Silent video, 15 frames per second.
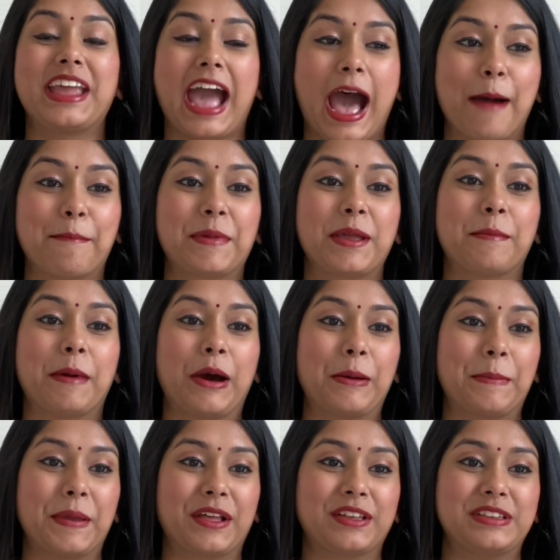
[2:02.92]
happy about
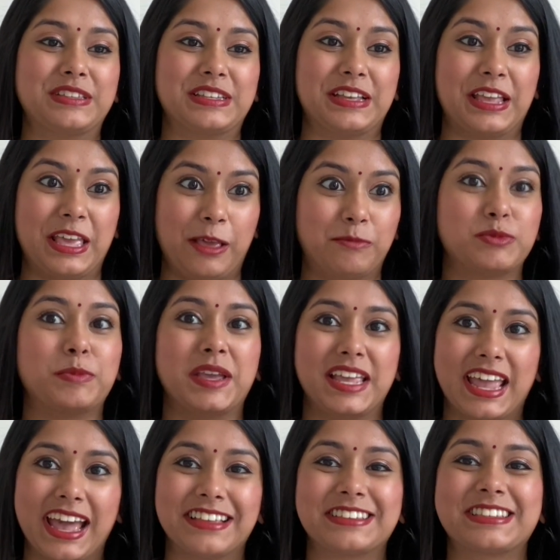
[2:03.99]
because it keeps me
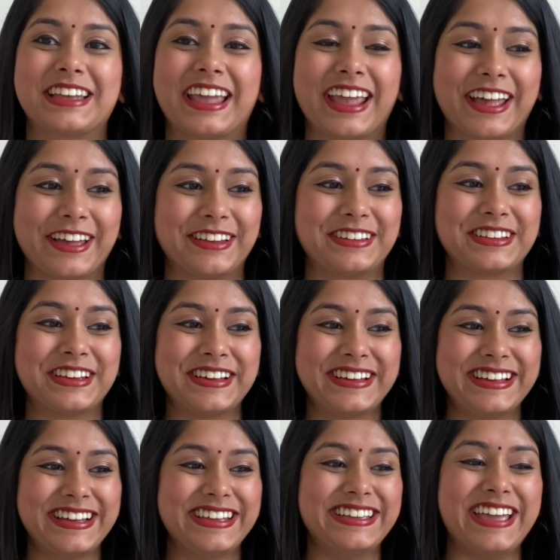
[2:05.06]
guessing. And
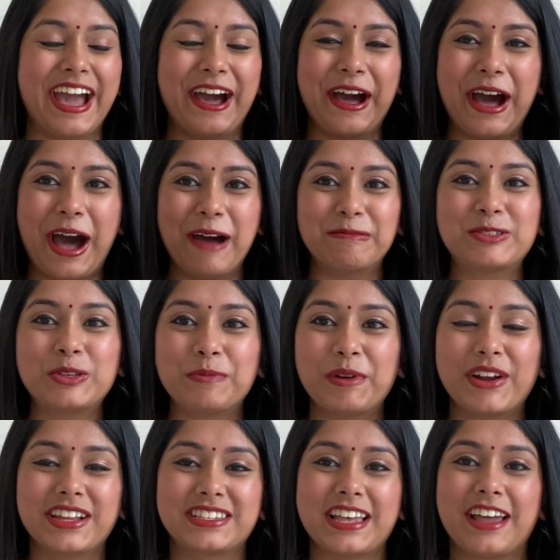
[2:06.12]
yeah, I'm super
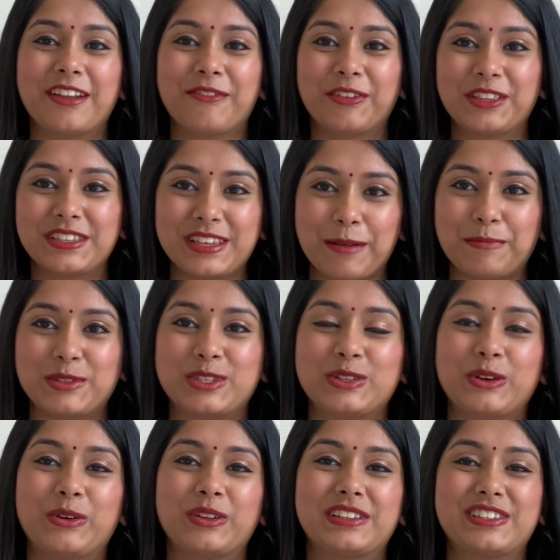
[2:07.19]
excited for this
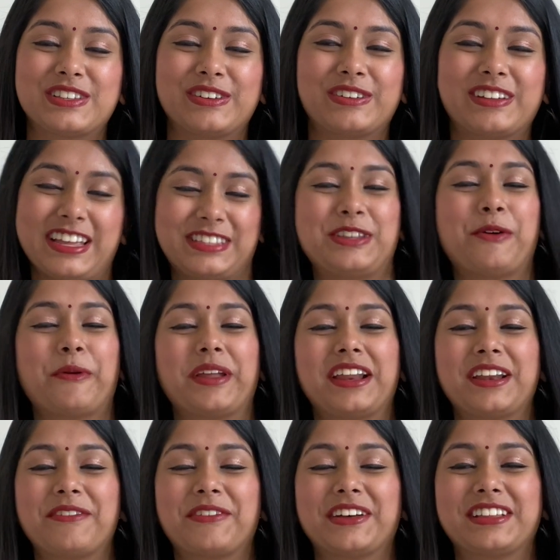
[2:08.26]
episode. So let's not wait
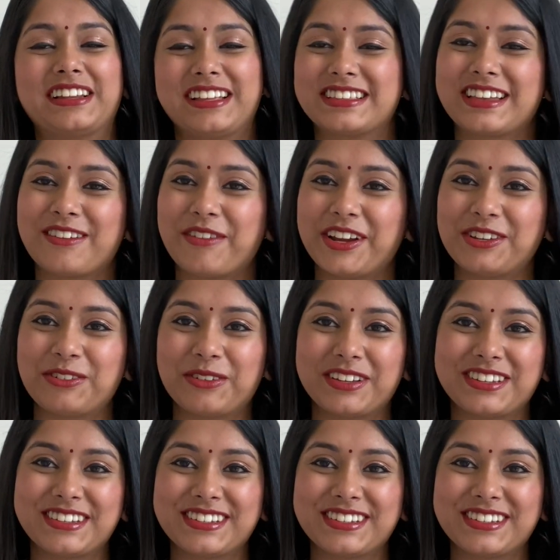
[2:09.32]
any further. Let's get right to it.